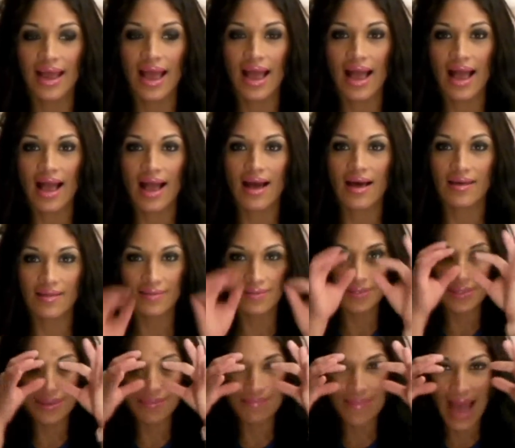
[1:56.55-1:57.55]

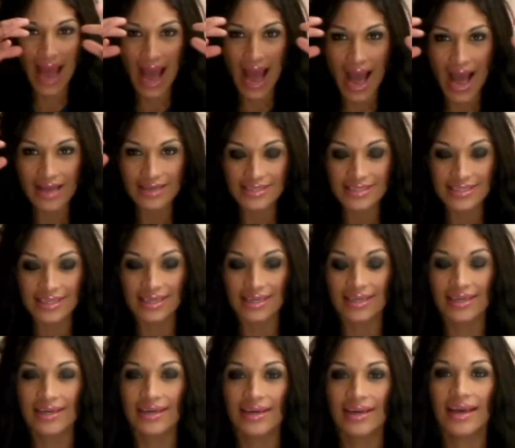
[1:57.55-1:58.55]
and the mask,
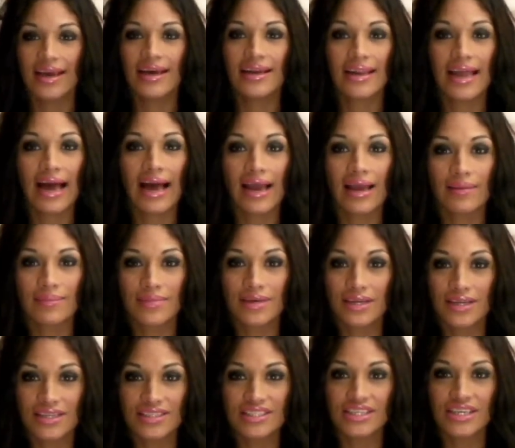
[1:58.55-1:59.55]
and I'm
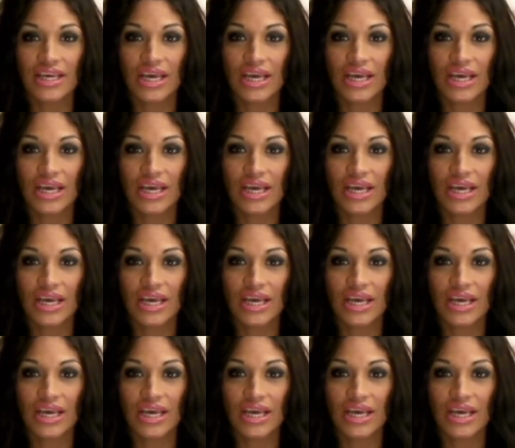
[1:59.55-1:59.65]
good to